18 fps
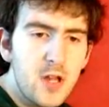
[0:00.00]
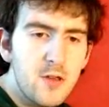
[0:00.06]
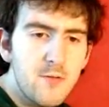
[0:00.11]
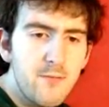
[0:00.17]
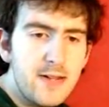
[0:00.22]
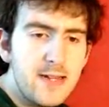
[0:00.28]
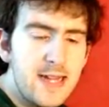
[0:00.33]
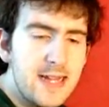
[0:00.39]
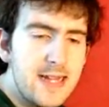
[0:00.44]

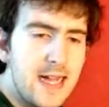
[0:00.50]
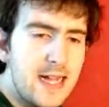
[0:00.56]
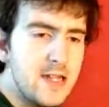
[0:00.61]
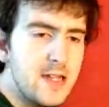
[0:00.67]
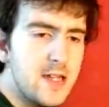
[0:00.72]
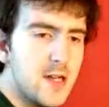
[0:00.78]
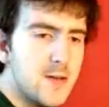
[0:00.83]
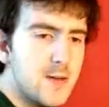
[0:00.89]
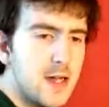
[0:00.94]

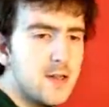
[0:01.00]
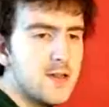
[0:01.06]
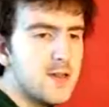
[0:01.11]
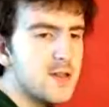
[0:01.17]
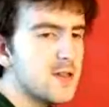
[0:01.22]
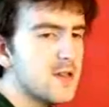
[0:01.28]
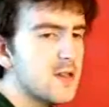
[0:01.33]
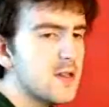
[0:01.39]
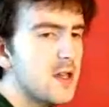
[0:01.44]
20.90
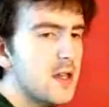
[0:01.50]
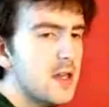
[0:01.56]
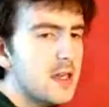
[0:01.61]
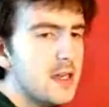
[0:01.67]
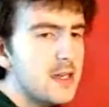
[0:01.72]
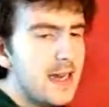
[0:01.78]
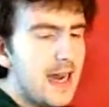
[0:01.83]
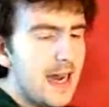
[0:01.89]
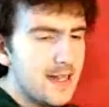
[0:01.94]
euros.
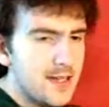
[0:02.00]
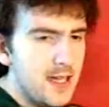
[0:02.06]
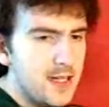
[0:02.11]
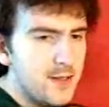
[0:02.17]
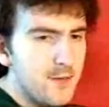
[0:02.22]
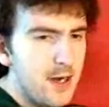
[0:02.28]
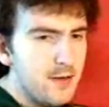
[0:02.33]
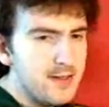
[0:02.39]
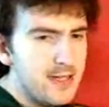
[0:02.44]
Yeah, so
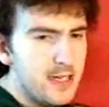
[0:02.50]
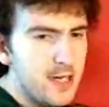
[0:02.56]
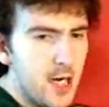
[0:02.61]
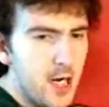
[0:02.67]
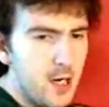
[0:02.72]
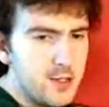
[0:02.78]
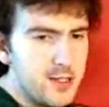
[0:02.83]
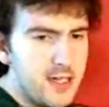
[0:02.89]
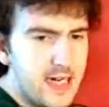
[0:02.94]
it's roasted
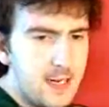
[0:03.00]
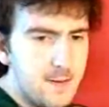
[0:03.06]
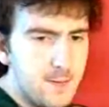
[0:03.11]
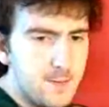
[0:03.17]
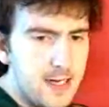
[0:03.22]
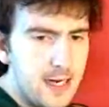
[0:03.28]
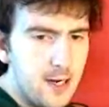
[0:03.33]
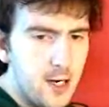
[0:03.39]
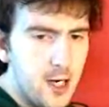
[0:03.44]
half chicken,
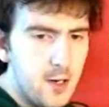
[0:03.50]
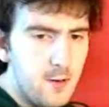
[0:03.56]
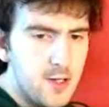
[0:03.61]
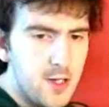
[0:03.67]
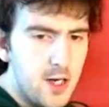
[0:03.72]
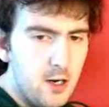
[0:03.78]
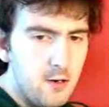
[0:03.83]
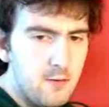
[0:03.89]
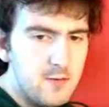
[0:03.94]
applied at home
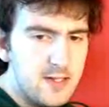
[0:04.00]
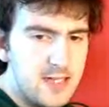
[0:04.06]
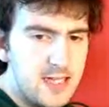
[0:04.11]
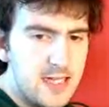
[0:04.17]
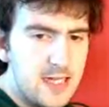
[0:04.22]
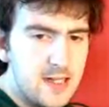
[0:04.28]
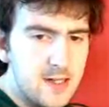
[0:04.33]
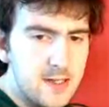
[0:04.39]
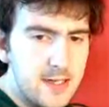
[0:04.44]
with its own
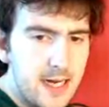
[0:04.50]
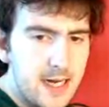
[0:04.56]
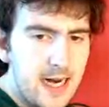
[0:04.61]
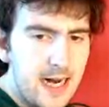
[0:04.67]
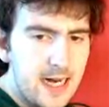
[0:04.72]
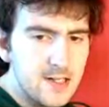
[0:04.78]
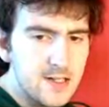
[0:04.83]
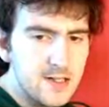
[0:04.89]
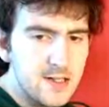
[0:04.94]
seasoning
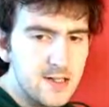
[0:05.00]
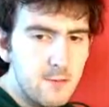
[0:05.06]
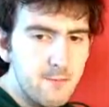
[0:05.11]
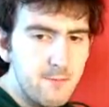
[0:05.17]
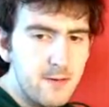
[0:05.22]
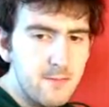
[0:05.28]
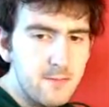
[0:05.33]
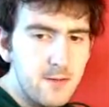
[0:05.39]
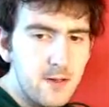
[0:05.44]
and
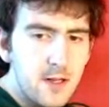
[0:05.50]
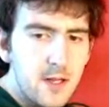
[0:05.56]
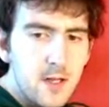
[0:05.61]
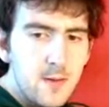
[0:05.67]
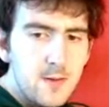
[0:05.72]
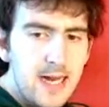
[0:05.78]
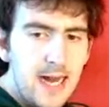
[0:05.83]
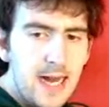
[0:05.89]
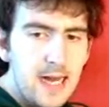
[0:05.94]
served with
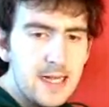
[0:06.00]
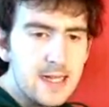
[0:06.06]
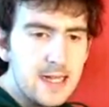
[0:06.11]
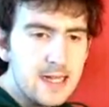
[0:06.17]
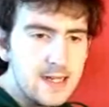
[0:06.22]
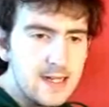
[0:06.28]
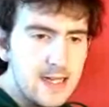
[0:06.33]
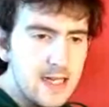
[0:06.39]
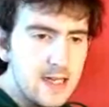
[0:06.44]
potatoes
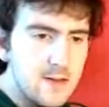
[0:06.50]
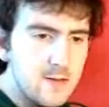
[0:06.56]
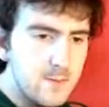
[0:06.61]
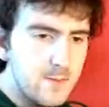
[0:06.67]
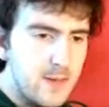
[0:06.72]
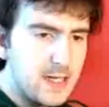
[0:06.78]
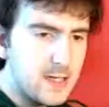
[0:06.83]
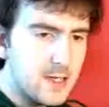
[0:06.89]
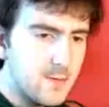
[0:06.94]
and
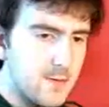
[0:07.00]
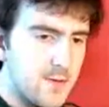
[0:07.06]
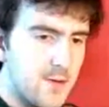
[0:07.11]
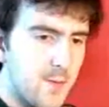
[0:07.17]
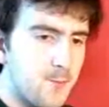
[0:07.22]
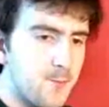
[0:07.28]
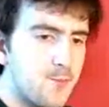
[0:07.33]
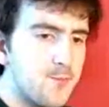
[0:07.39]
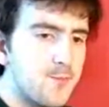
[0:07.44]
seasonal
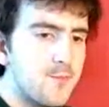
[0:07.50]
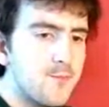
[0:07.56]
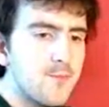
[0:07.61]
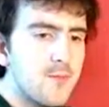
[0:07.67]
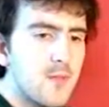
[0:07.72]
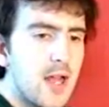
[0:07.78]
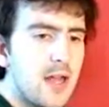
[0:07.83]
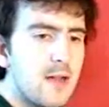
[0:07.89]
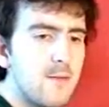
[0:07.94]
vegetables.
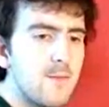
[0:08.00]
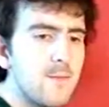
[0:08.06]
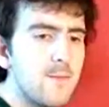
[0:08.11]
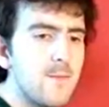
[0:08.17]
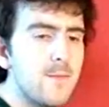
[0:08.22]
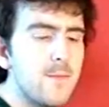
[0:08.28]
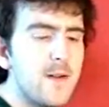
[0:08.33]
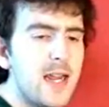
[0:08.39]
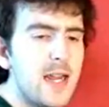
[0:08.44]

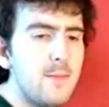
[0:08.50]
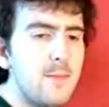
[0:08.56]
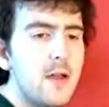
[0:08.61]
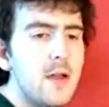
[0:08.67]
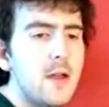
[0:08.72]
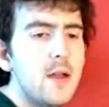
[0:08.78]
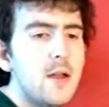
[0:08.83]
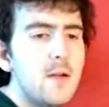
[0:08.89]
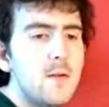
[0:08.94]

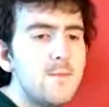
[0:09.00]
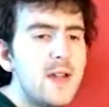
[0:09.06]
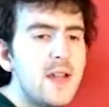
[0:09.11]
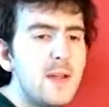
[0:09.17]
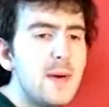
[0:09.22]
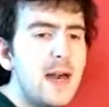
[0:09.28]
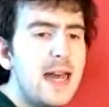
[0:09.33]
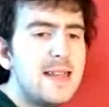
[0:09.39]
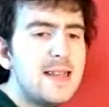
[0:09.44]

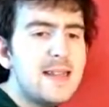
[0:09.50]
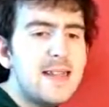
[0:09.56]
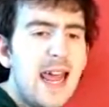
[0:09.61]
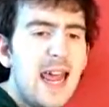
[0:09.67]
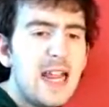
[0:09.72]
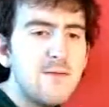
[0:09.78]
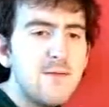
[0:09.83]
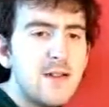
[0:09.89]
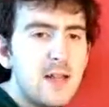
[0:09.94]
Ribeye
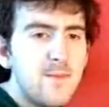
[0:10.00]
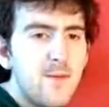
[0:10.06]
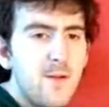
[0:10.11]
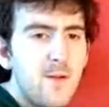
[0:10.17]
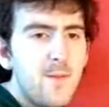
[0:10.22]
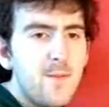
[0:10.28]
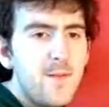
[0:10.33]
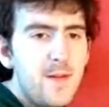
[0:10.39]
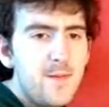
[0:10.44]
steak,
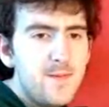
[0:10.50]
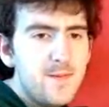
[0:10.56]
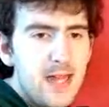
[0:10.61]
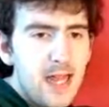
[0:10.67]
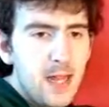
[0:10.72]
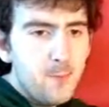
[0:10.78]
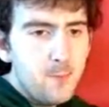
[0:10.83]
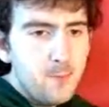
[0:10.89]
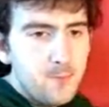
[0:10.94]

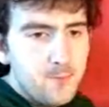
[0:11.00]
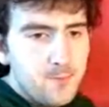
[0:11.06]
24.50.